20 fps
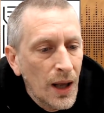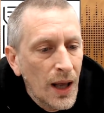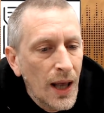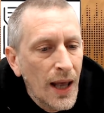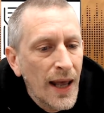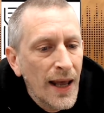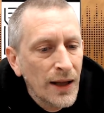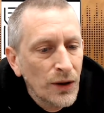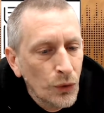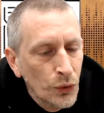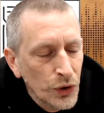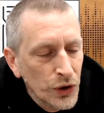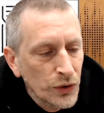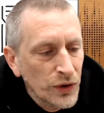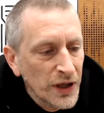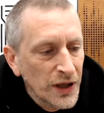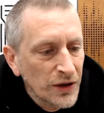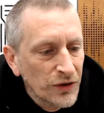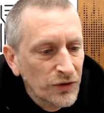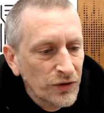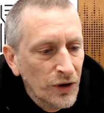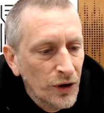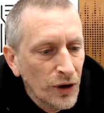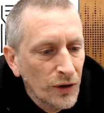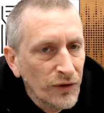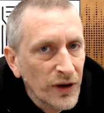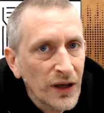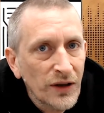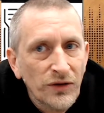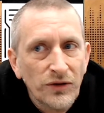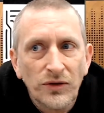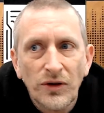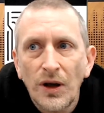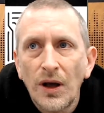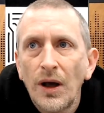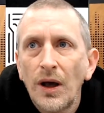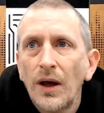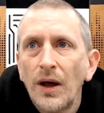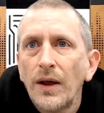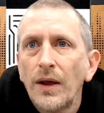and or you need a service,
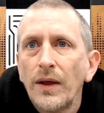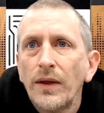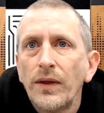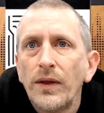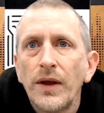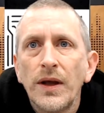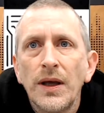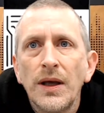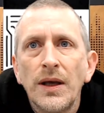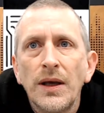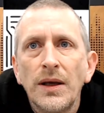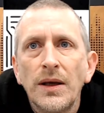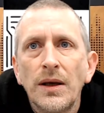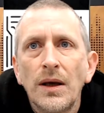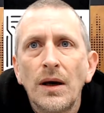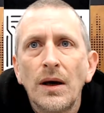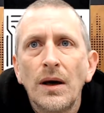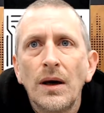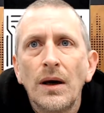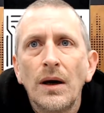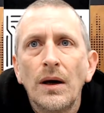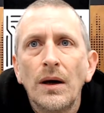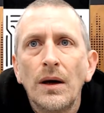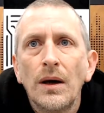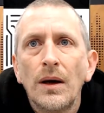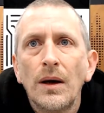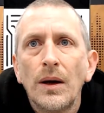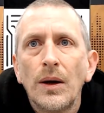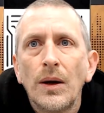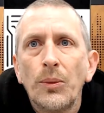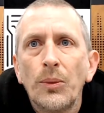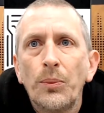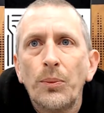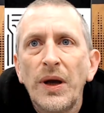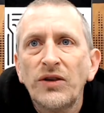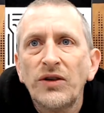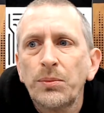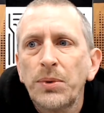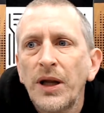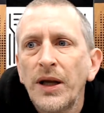the
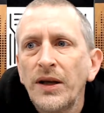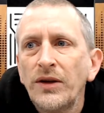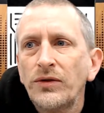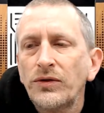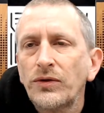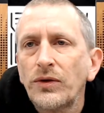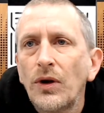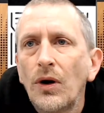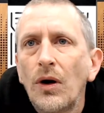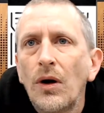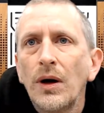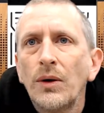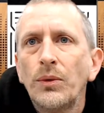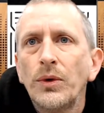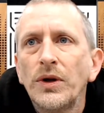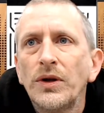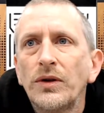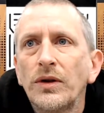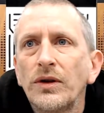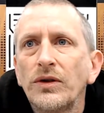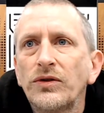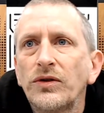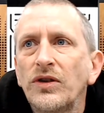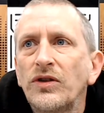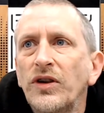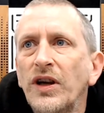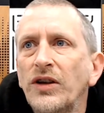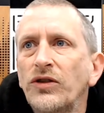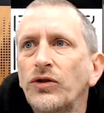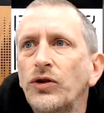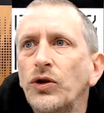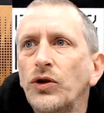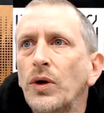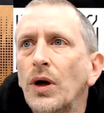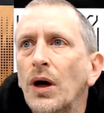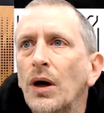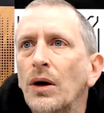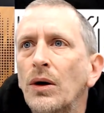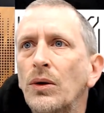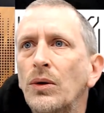best place that I would suggest you
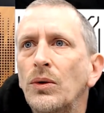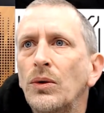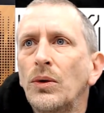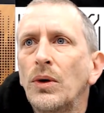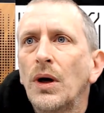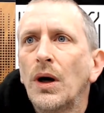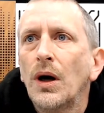go,